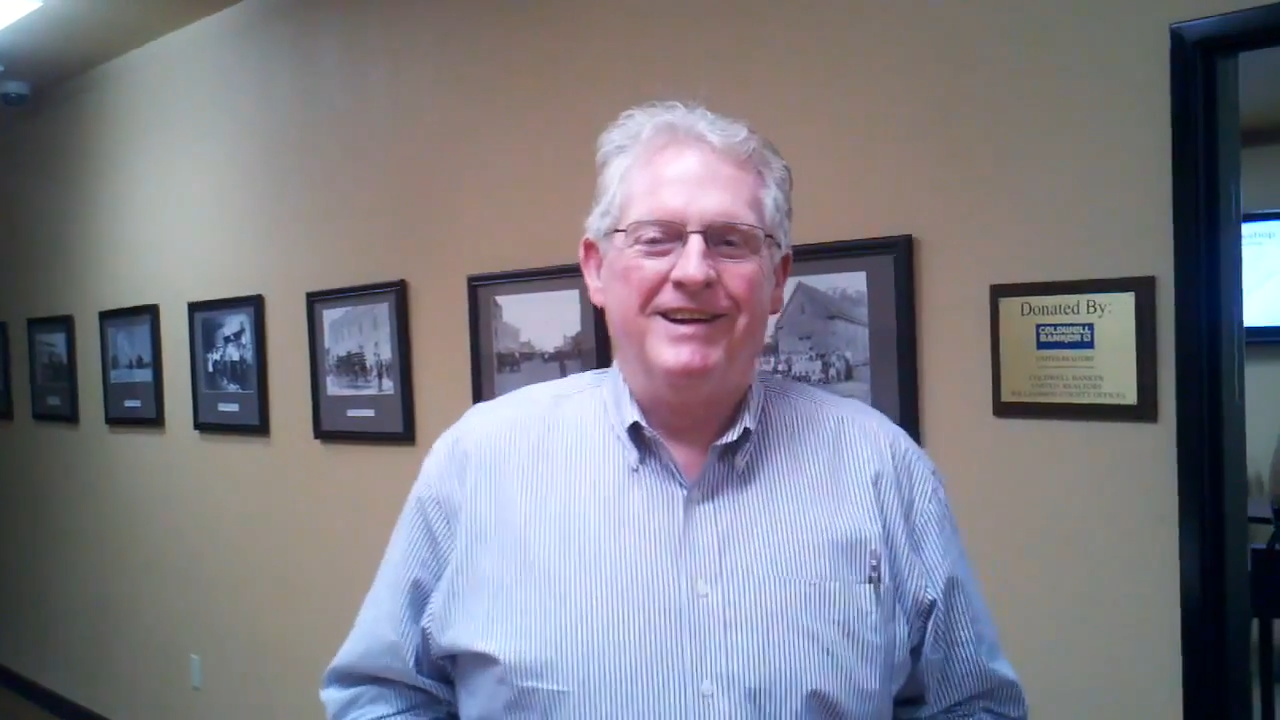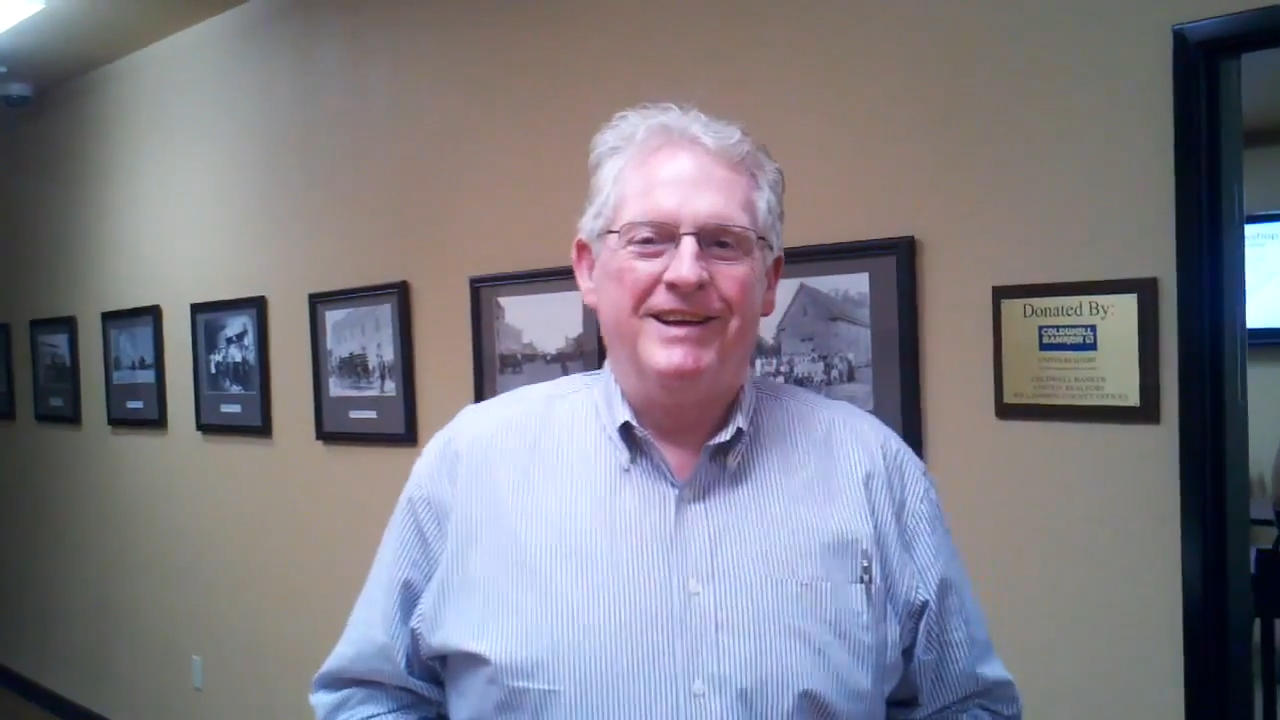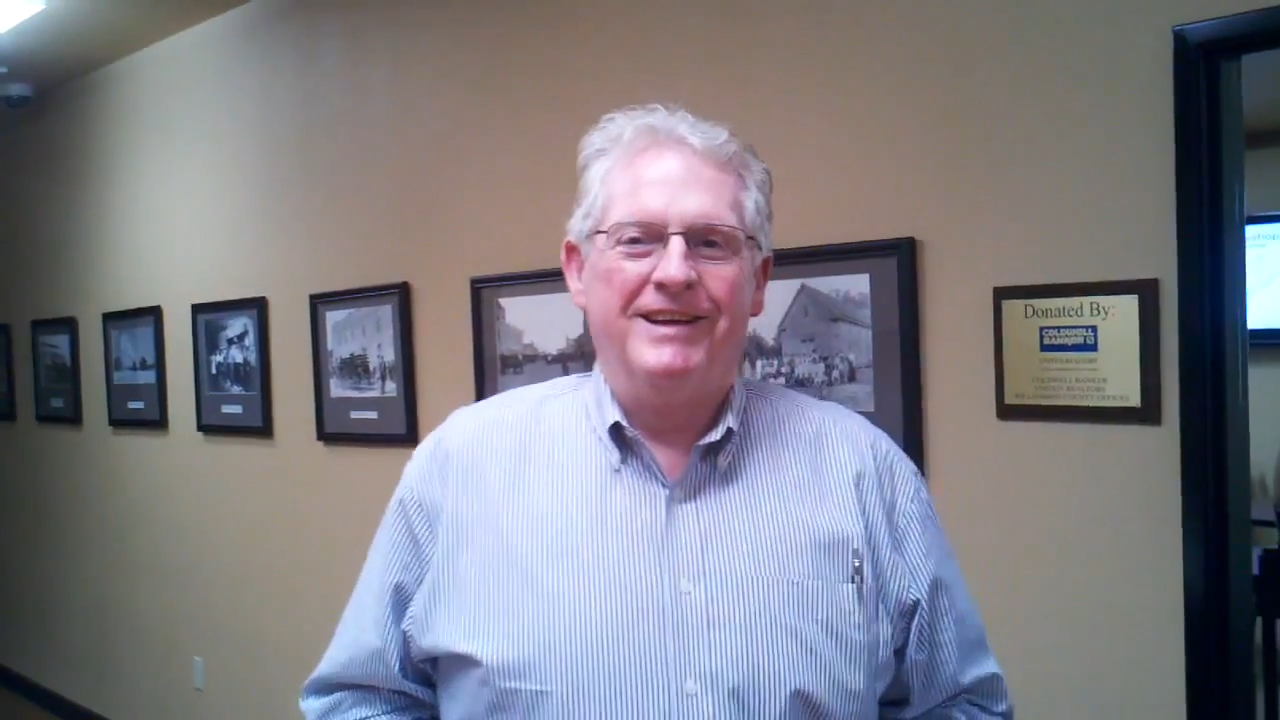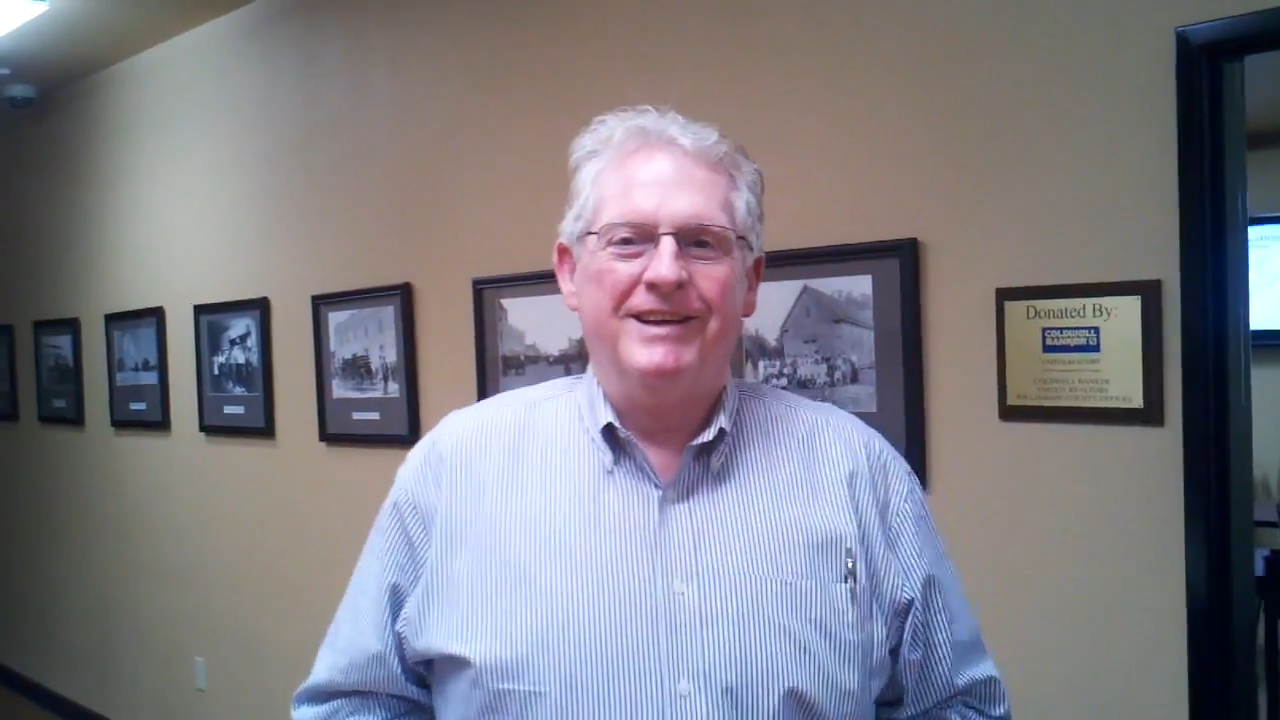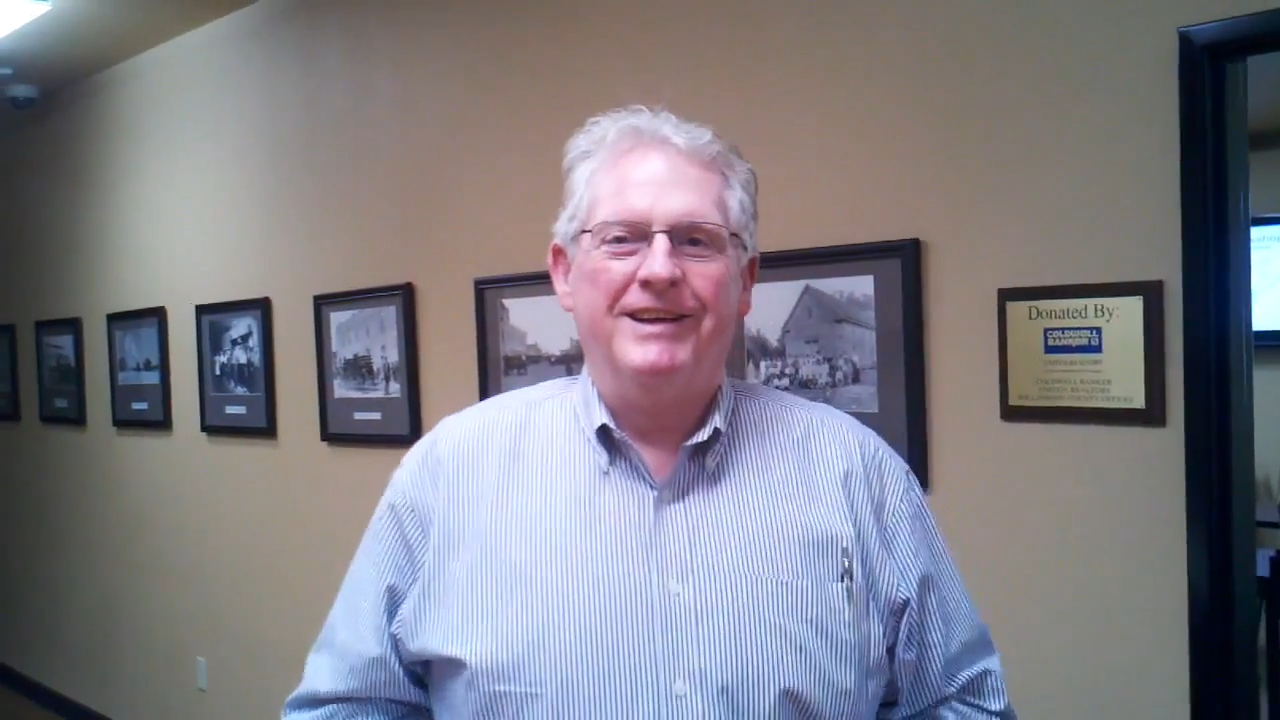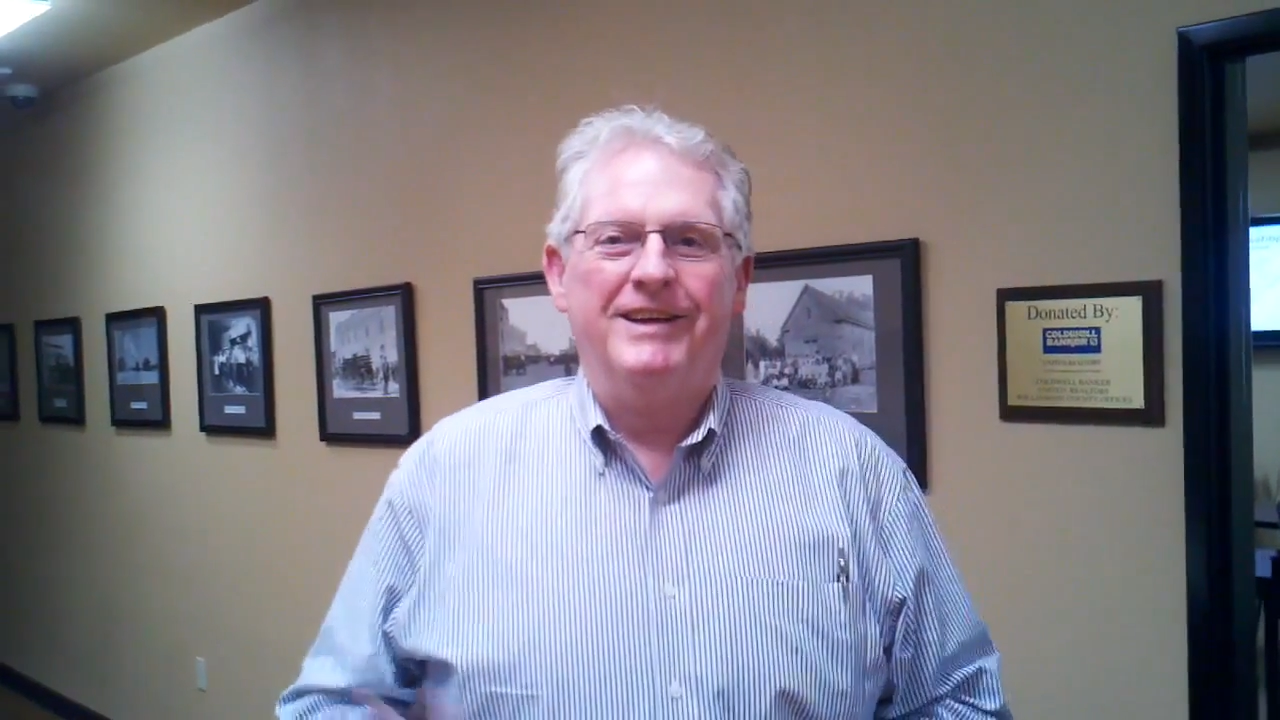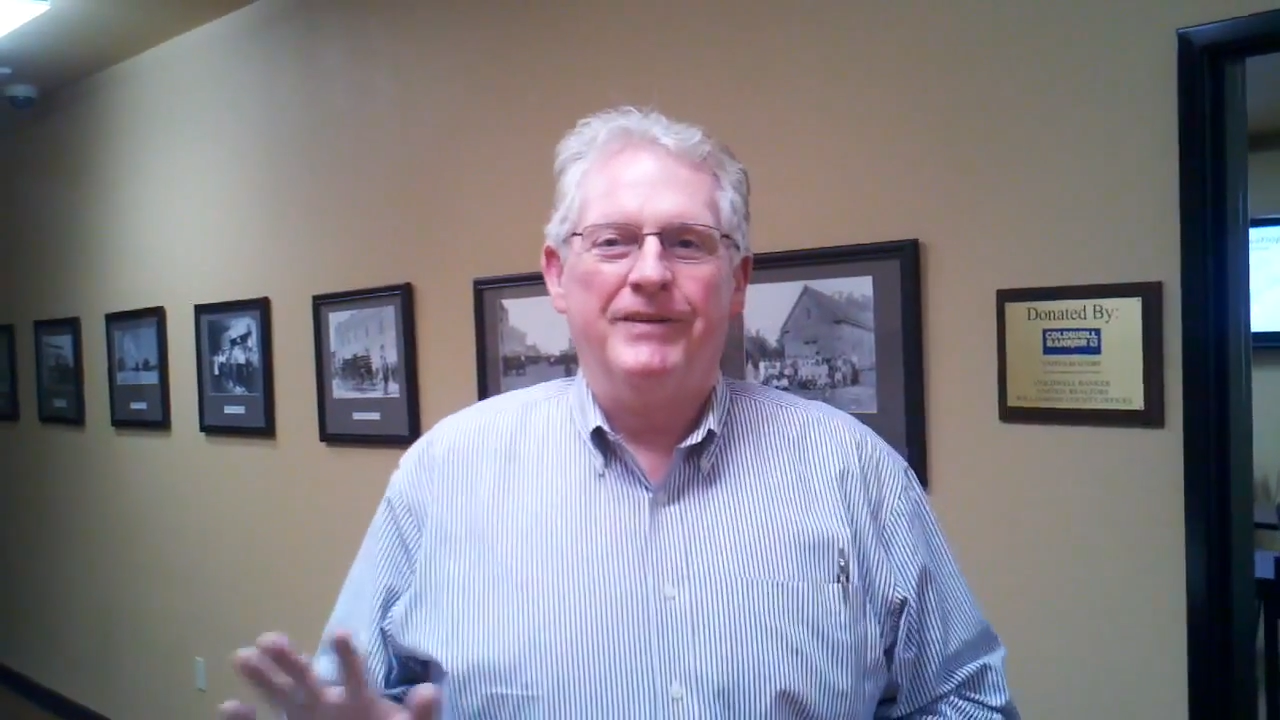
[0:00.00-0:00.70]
And